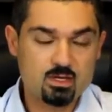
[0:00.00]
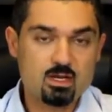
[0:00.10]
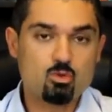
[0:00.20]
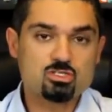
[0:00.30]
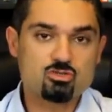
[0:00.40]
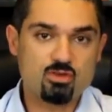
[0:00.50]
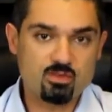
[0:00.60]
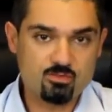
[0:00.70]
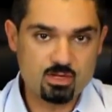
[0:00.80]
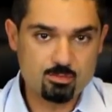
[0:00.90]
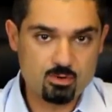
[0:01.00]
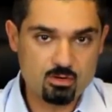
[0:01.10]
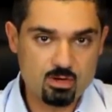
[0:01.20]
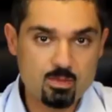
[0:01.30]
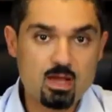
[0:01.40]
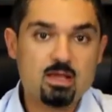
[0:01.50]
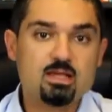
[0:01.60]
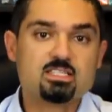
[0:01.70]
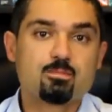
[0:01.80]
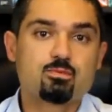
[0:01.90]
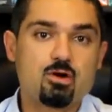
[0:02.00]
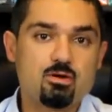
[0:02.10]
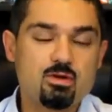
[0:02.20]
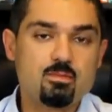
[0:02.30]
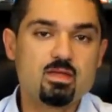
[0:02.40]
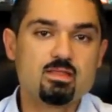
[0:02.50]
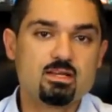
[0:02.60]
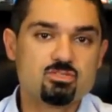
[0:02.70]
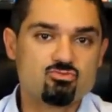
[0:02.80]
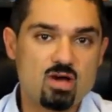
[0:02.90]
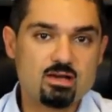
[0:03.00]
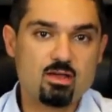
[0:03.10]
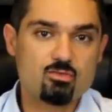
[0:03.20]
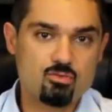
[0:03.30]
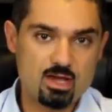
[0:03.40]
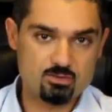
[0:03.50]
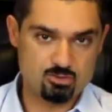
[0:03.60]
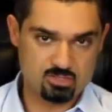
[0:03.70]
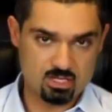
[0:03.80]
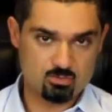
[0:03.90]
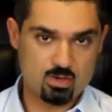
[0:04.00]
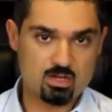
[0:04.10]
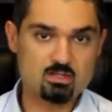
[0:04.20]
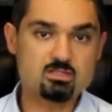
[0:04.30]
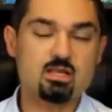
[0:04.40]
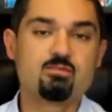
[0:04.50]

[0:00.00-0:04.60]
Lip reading: And what's a traffic offender program? It is a program that is run throughout New South Wales